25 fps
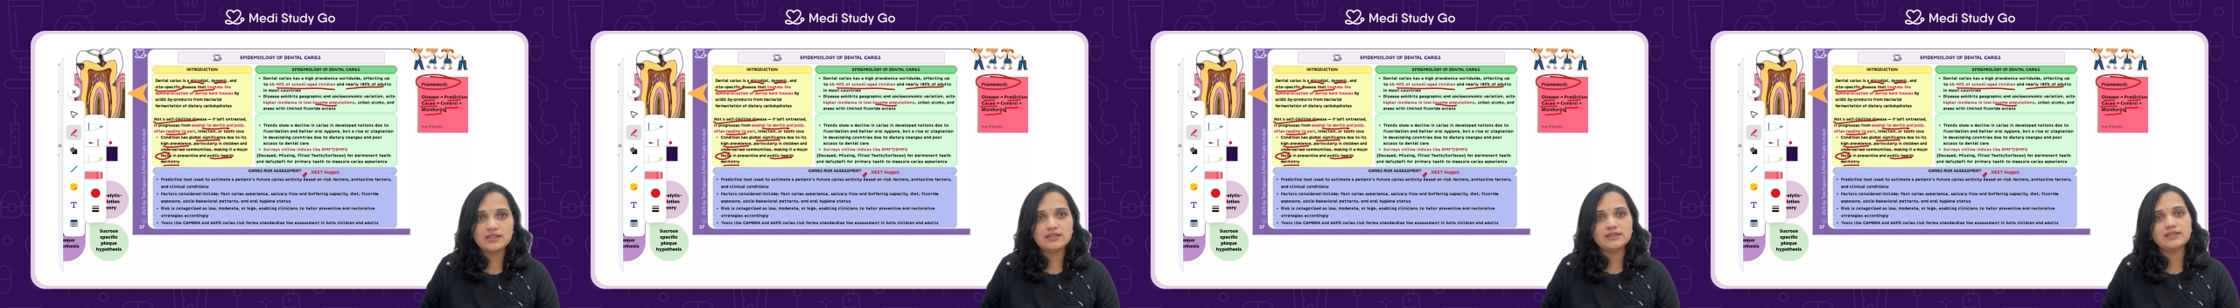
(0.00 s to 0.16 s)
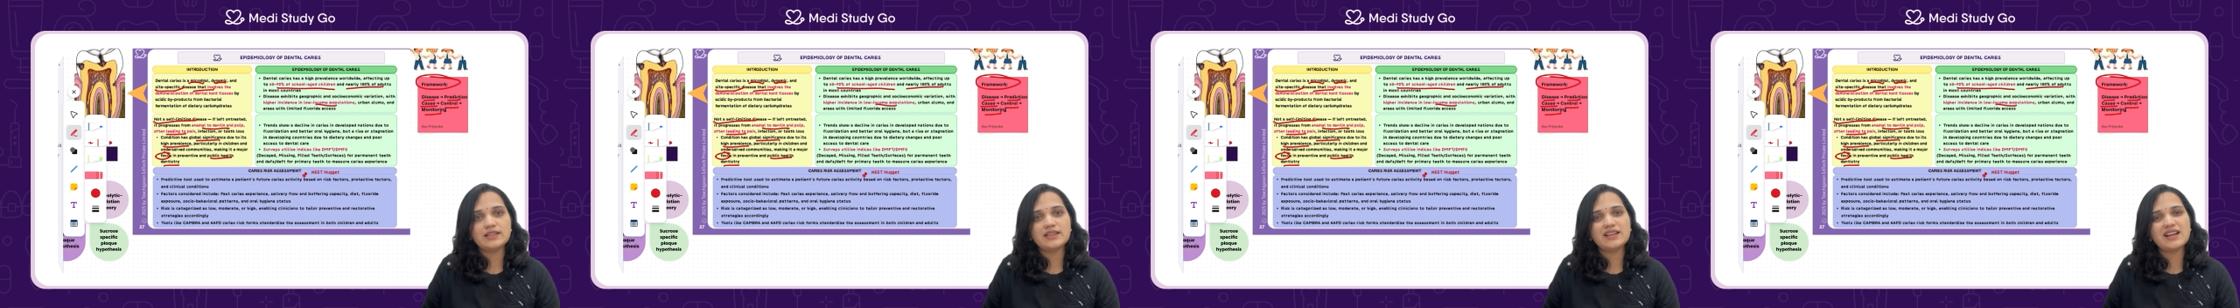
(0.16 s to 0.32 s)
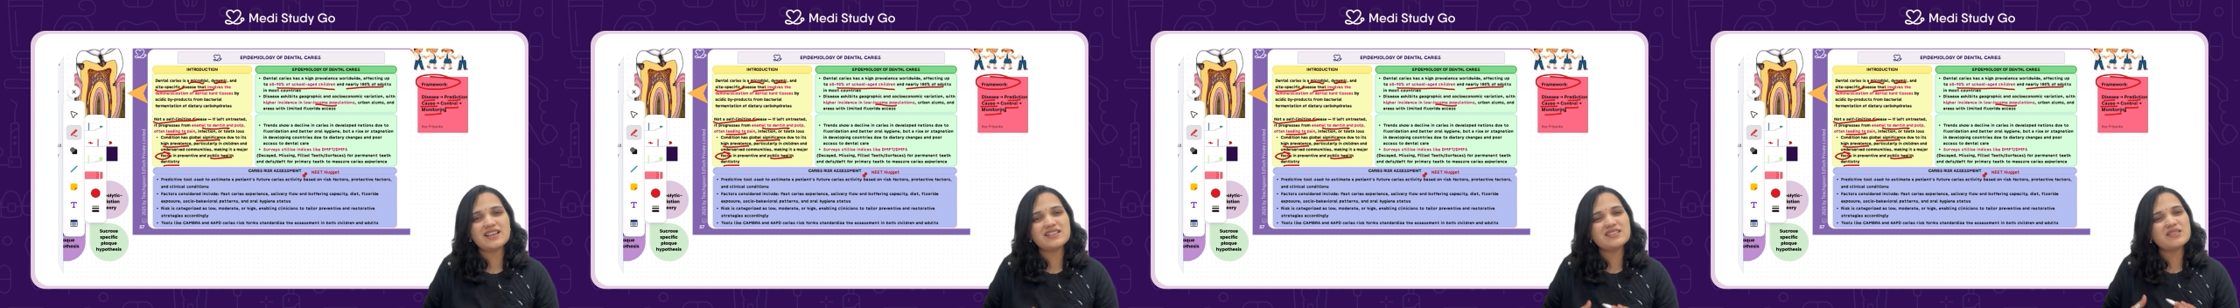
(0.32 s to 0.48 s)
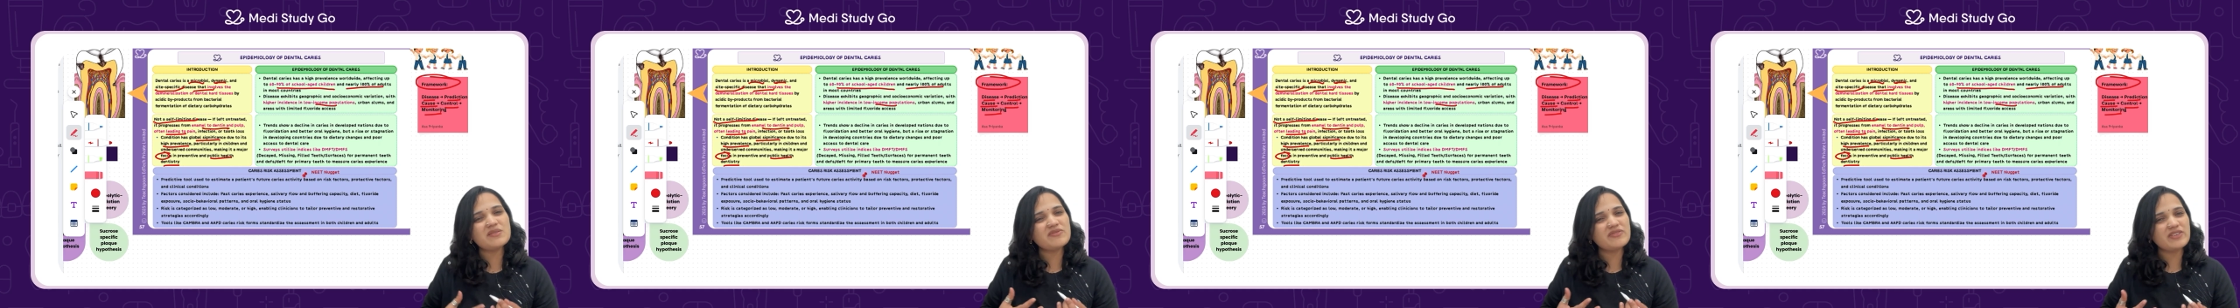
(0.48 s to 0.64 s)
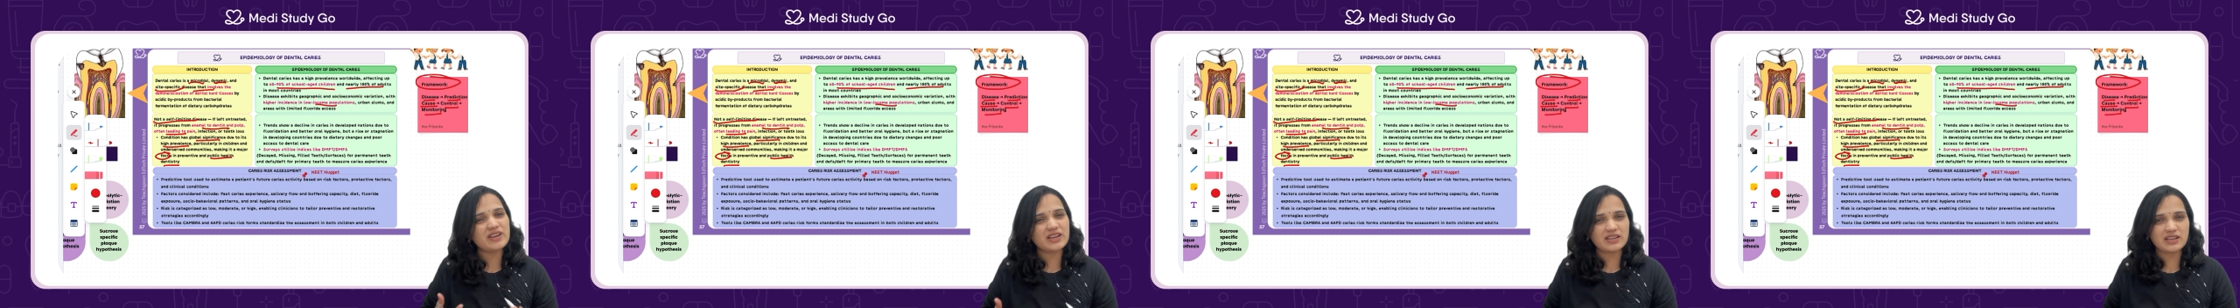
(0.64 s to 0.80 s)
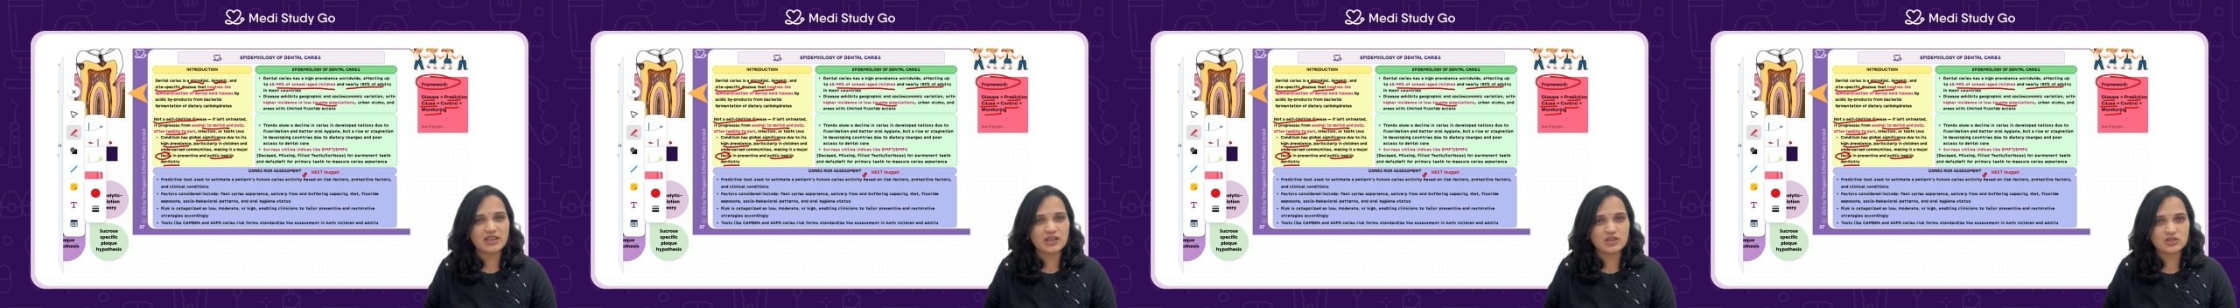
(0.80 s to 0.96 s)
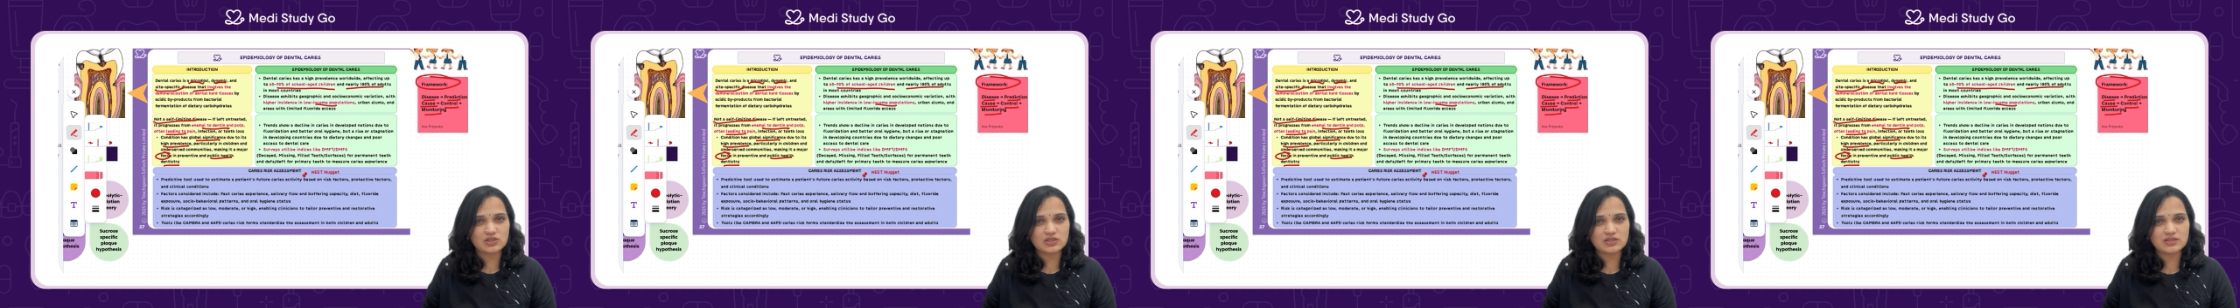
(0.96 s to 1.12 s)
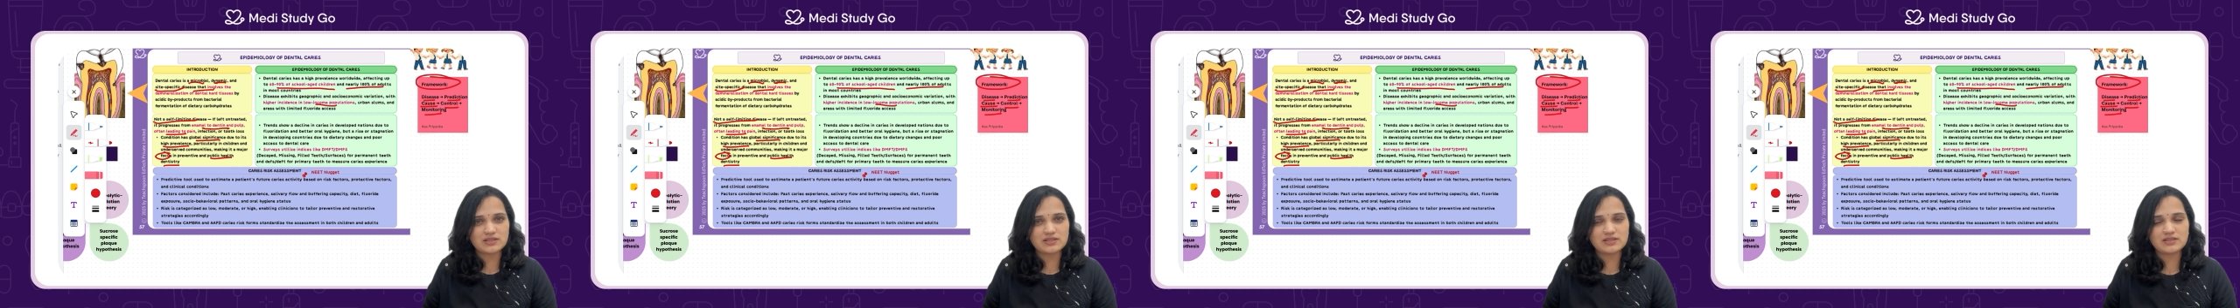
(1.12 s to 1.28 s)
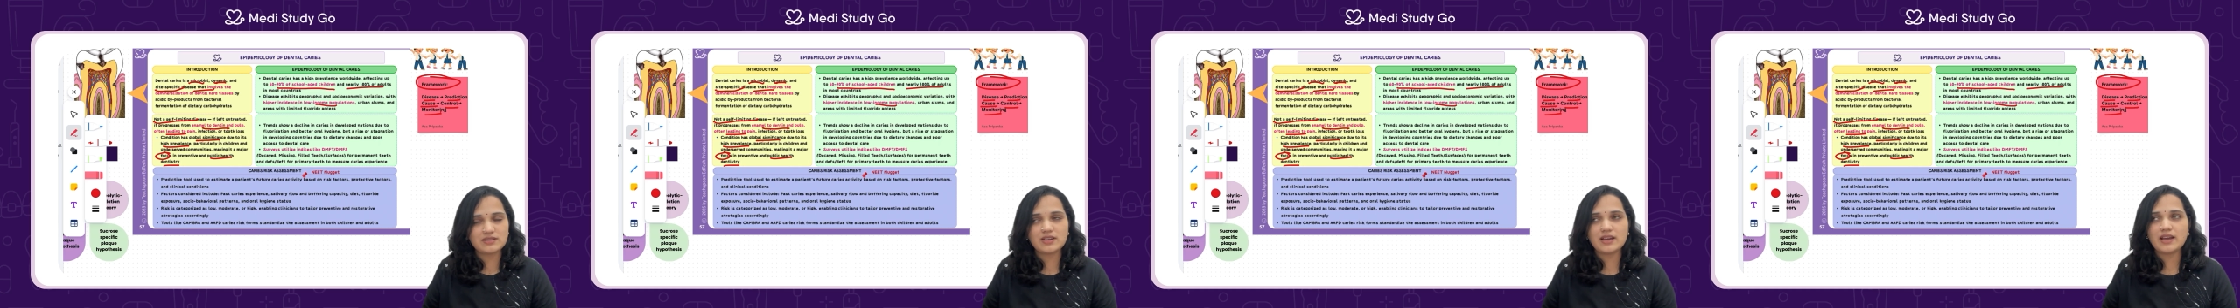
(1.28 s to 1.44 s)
There are some variations,